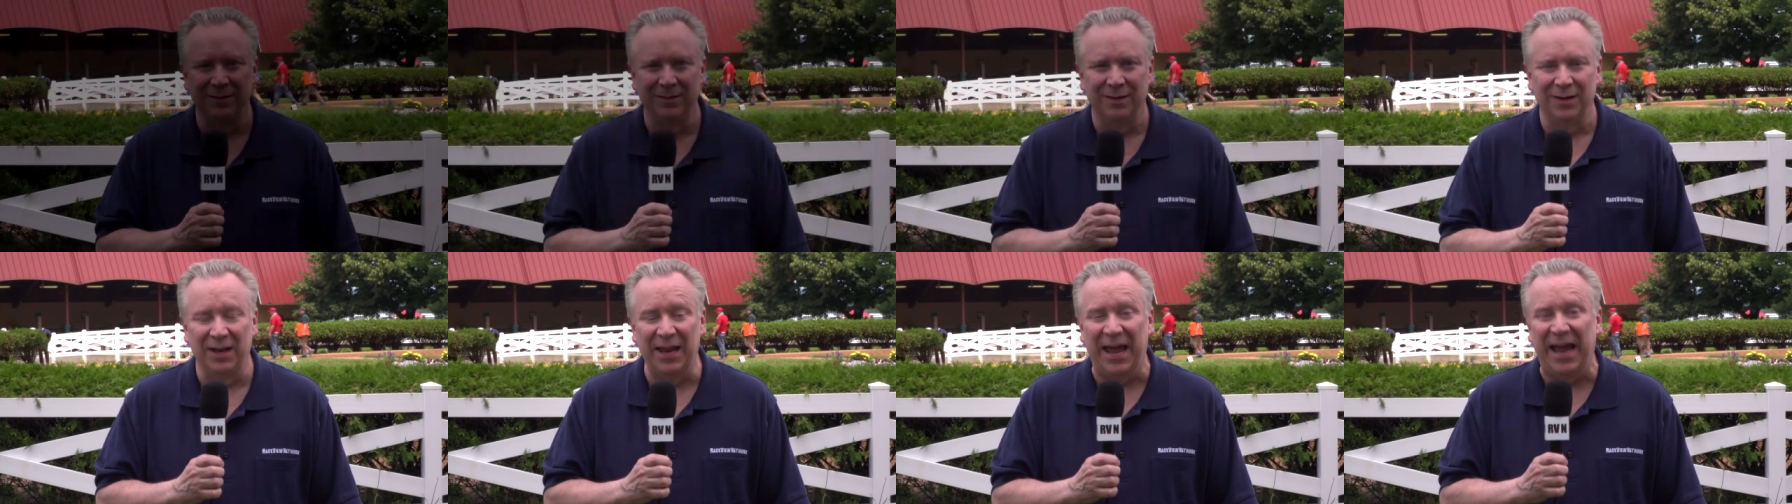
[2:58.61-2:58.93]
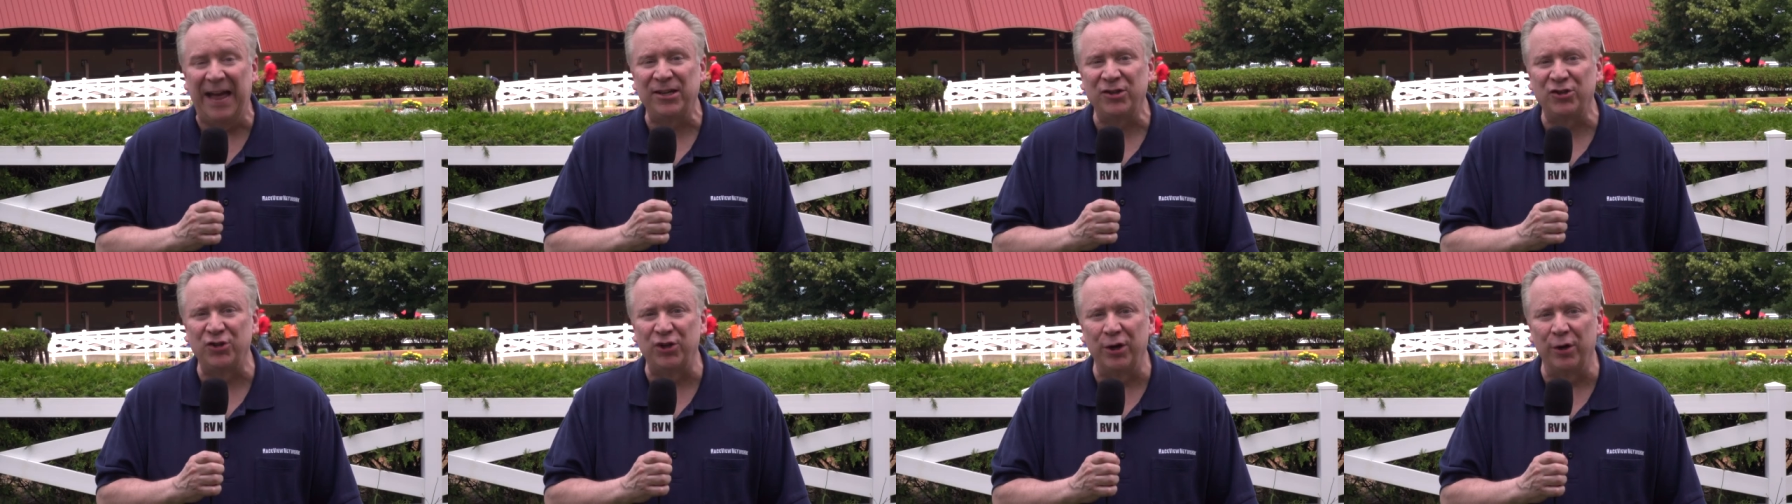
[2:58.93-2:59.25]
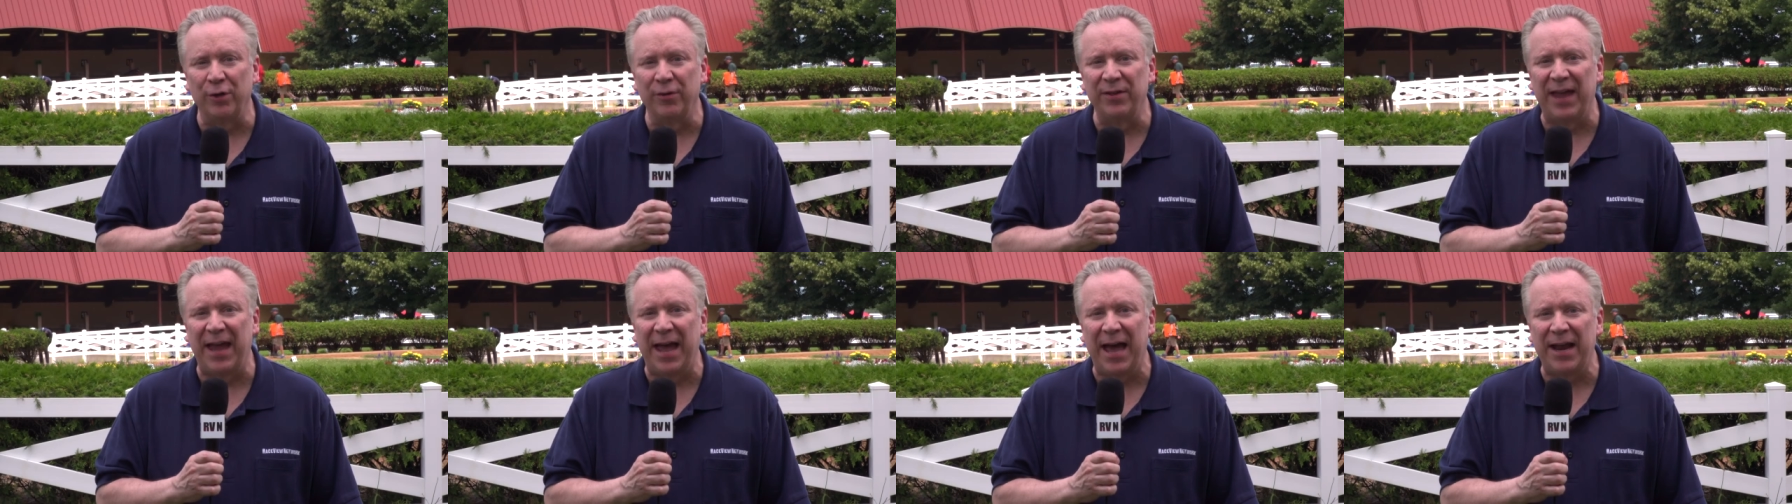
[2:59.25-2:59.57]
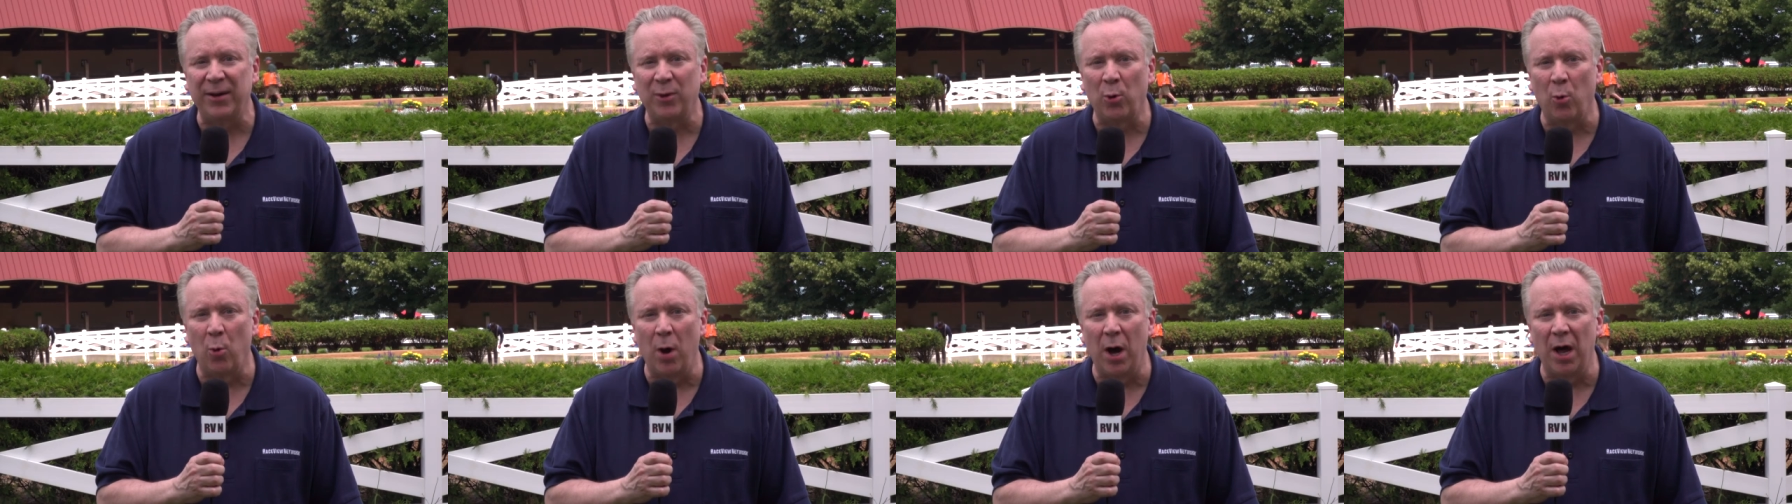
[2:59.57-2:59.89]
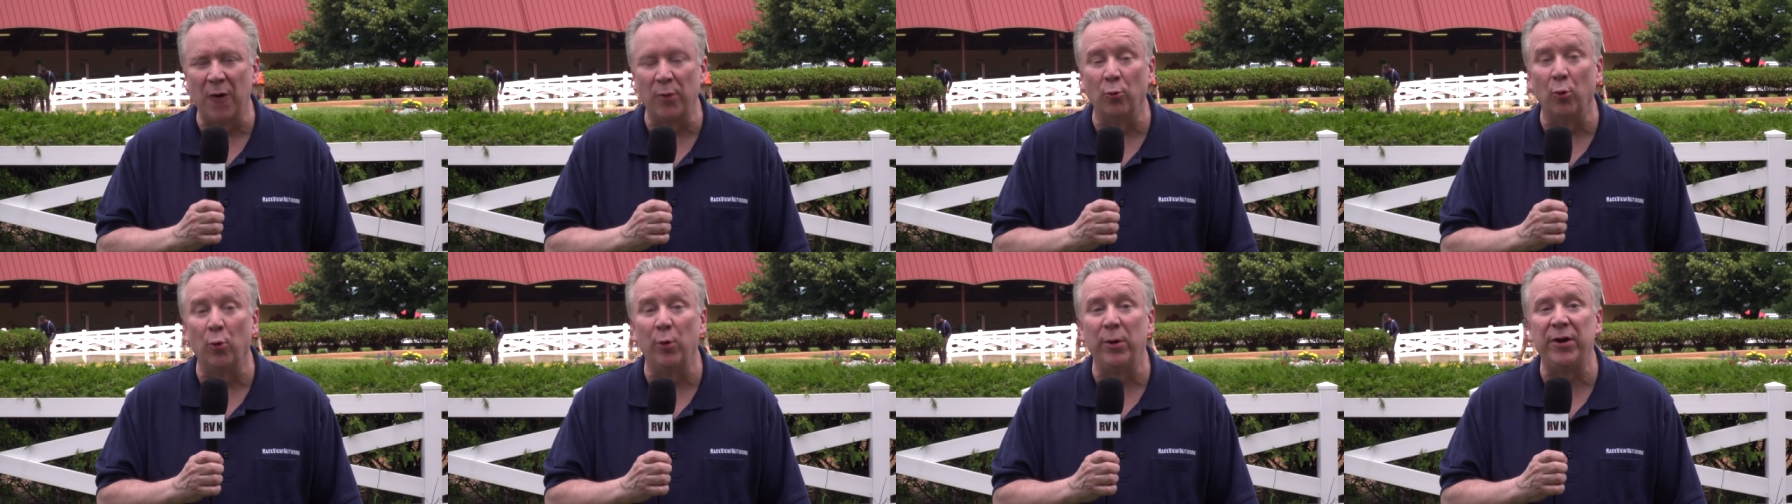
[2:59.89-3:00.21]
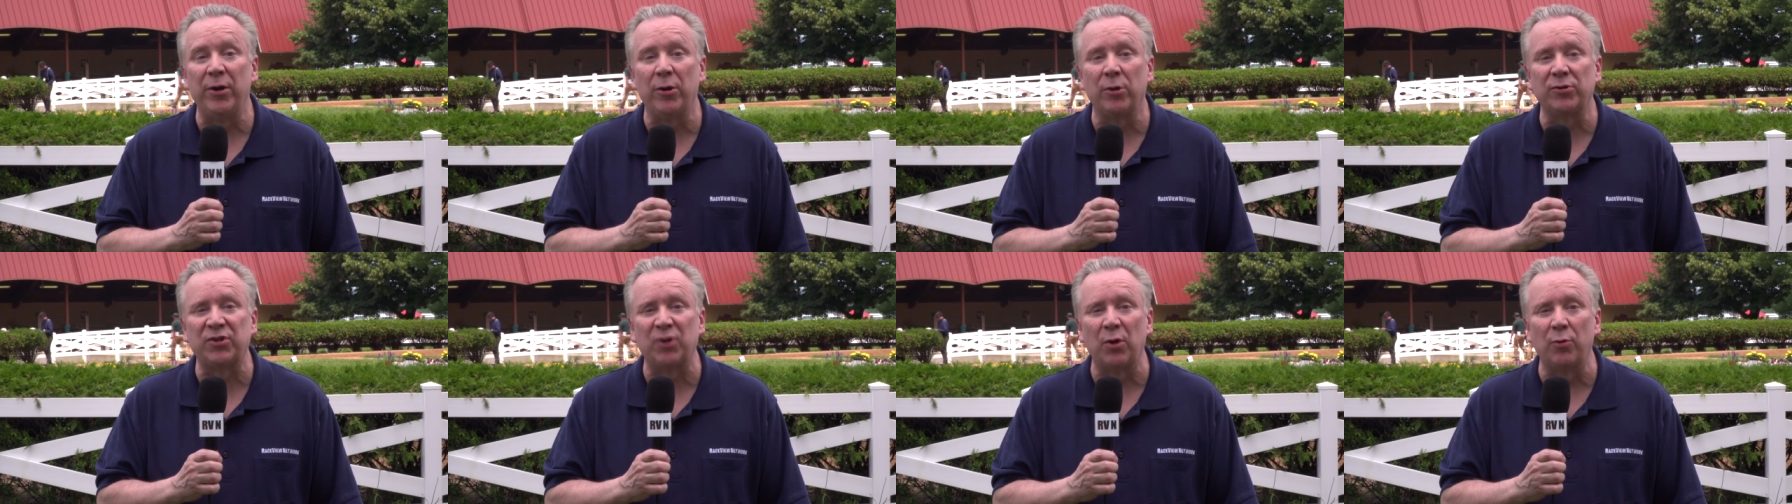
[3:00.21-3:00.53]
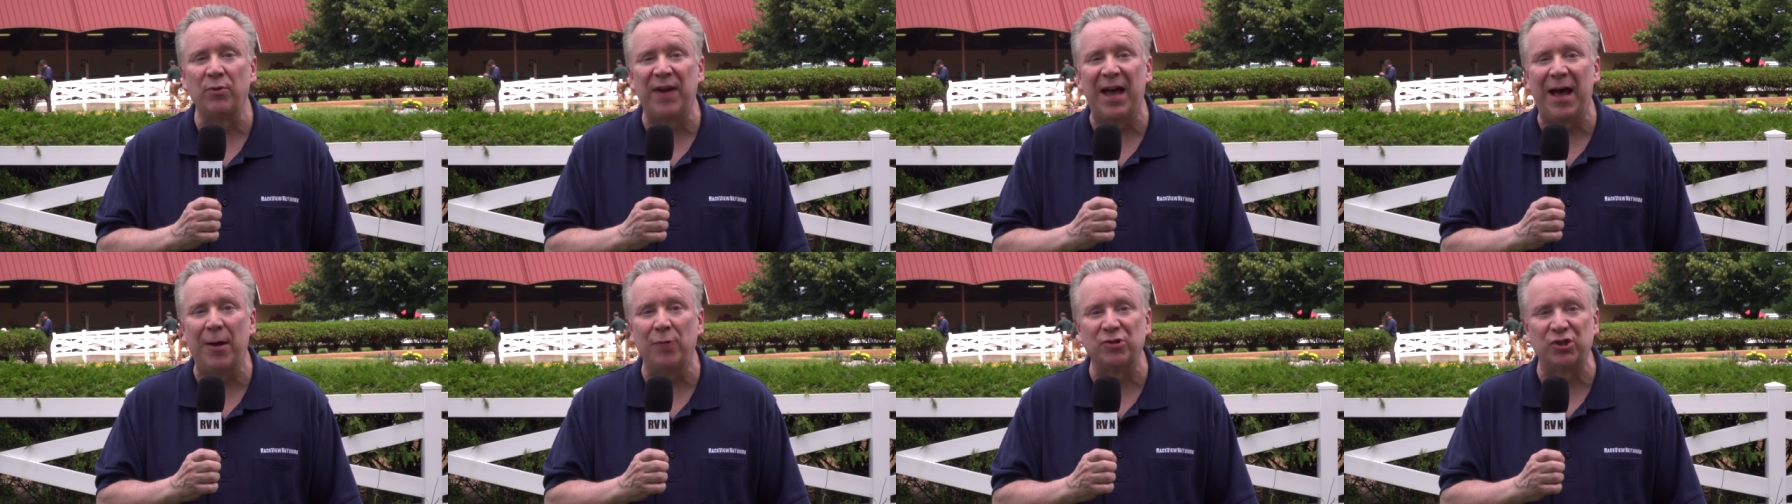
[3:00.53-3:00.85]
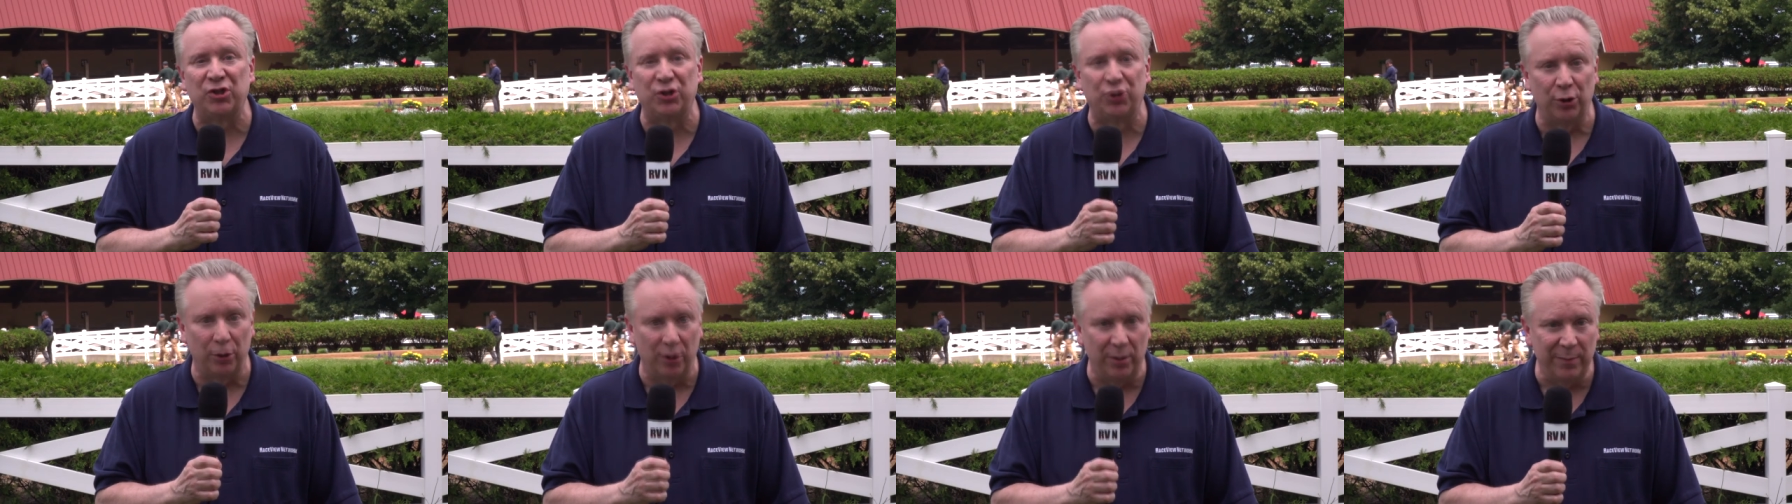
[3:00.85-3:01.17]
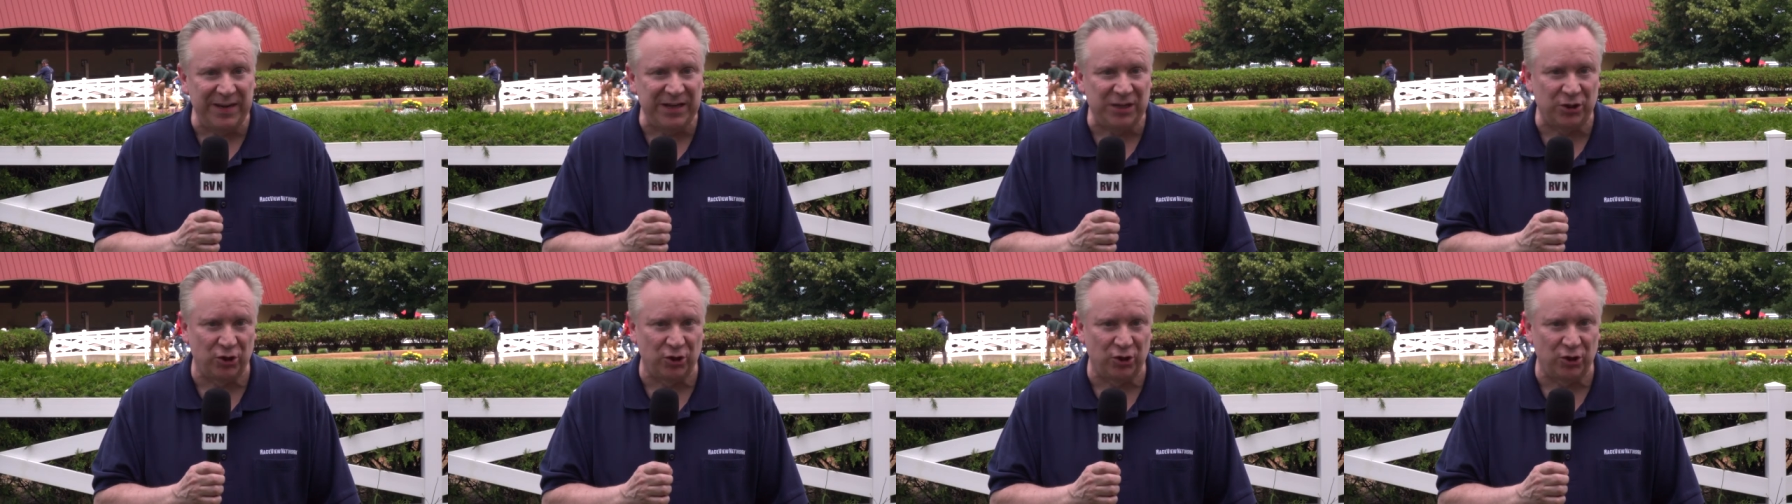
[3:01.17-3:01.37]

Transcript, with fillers: Last year, the Attaquan Ruidoso Downs Derby